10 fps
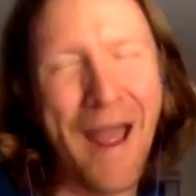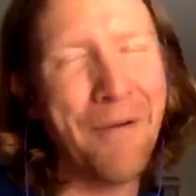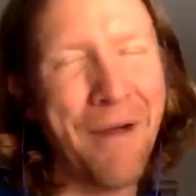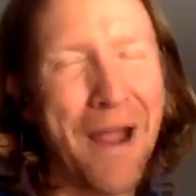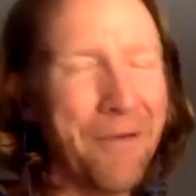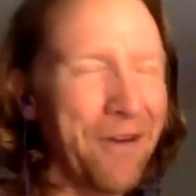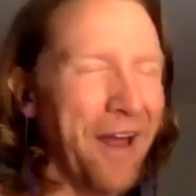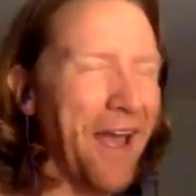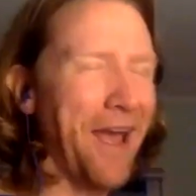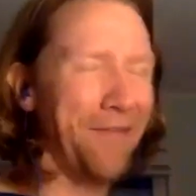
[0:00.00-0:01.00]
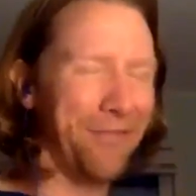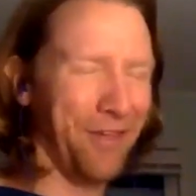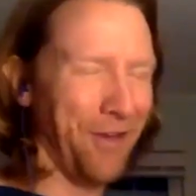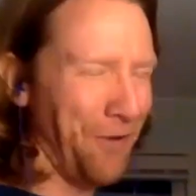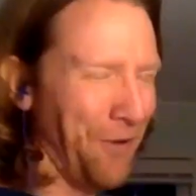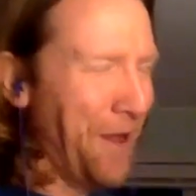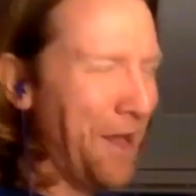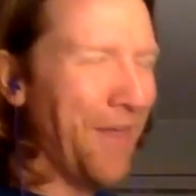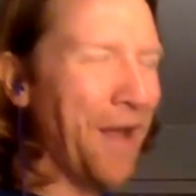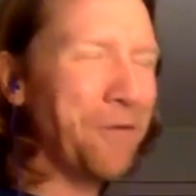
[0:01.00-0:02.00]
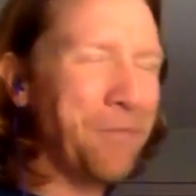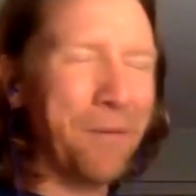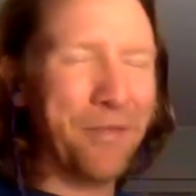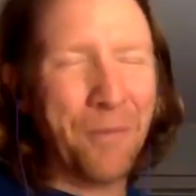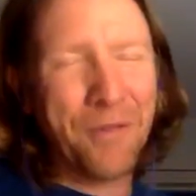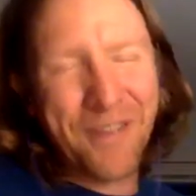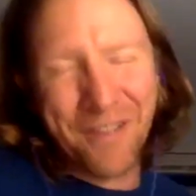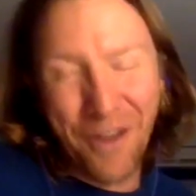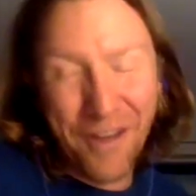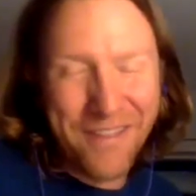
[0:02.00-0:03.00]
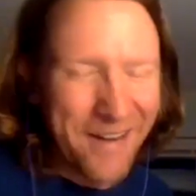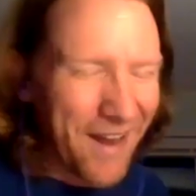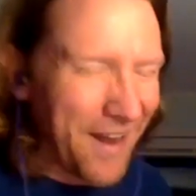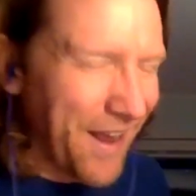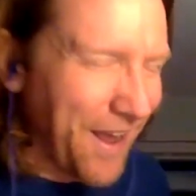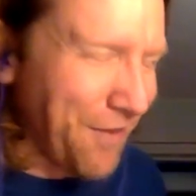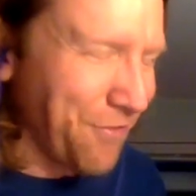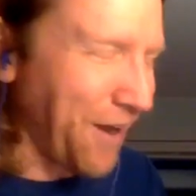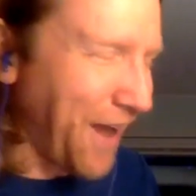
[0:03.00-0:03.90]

hour and a half. So that was probably the most exhausting night I ever